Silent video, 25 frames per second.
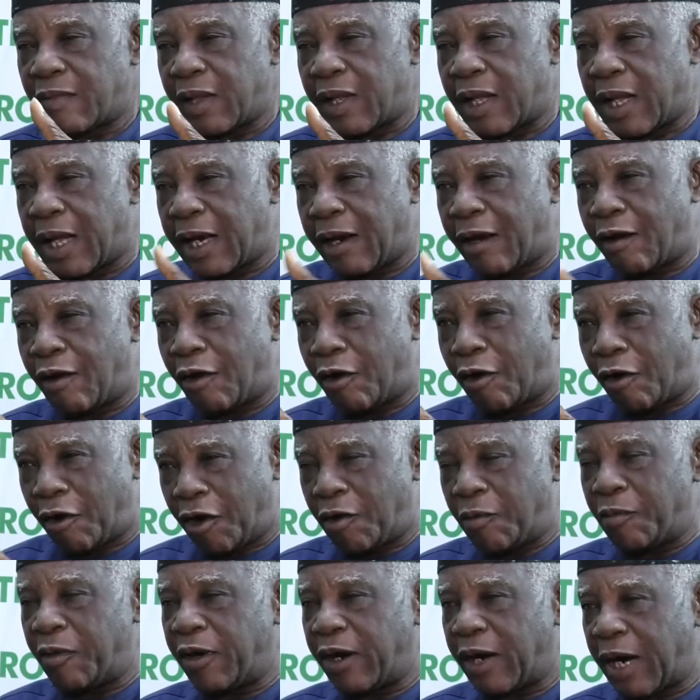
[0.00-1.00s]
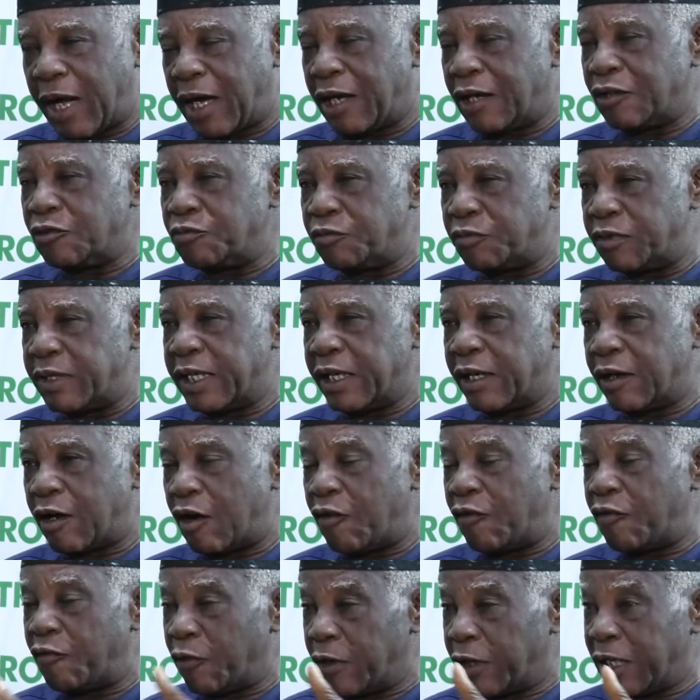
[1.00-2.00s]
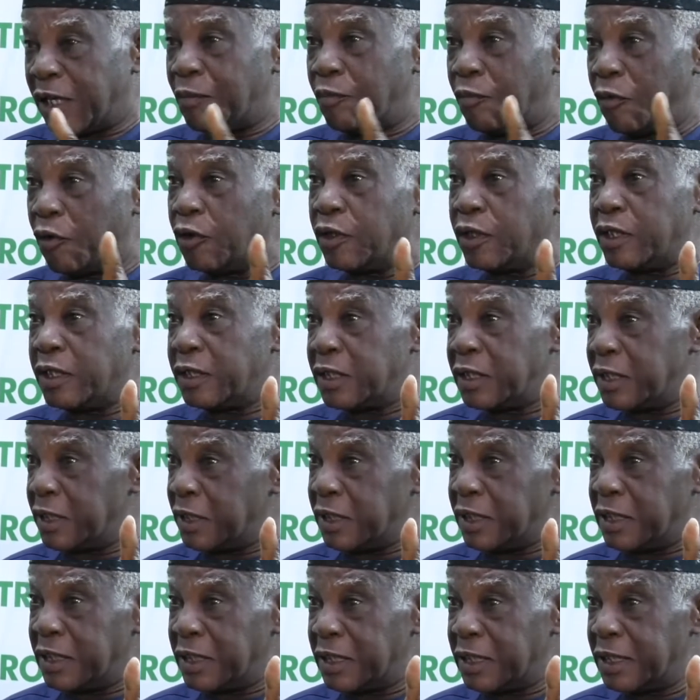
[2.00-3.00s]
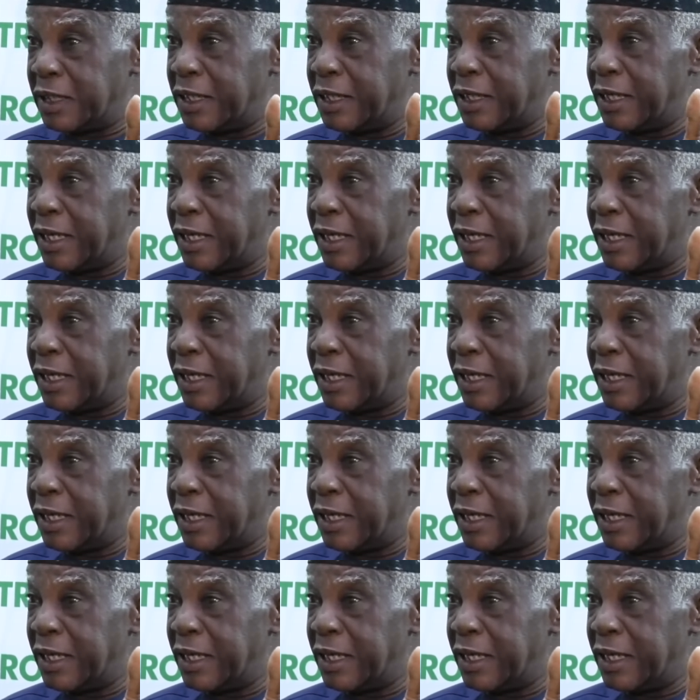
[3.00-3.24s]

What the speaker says: an uncommon outbreak of waterborne diseases